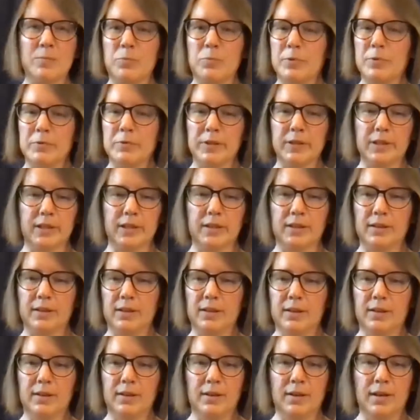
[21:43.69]
We really
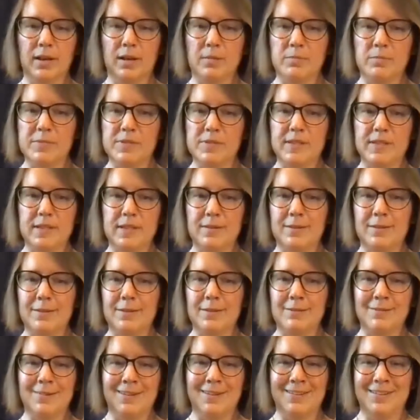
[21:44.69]
see
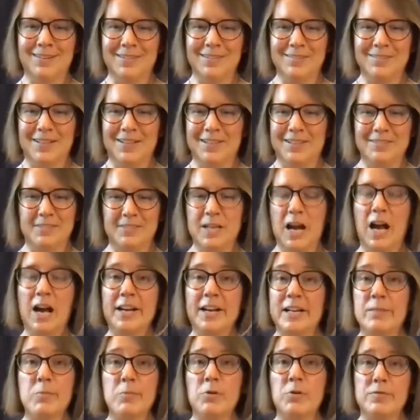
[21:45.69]
that a
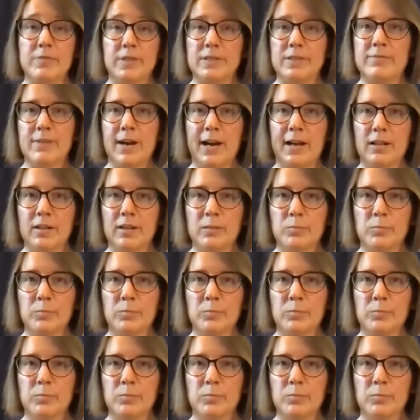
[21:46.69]
.mov file,